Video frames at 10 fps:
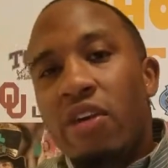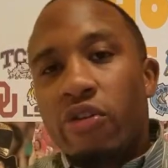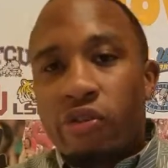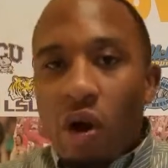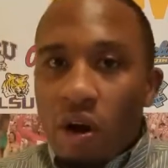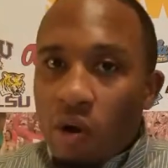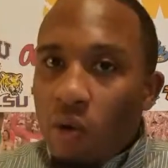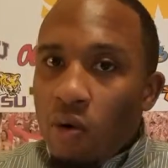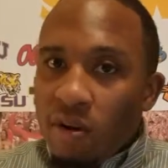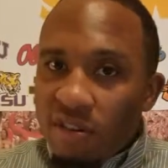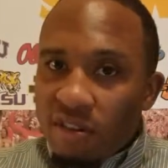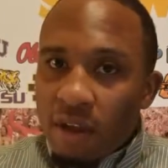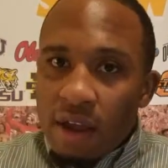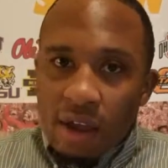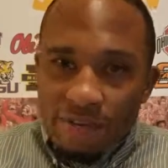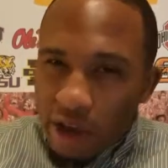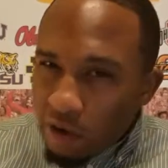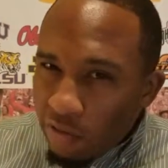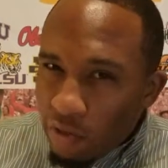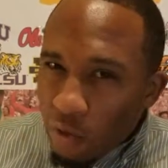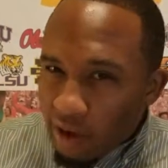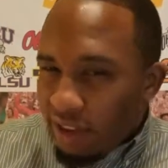your dark horse Final Four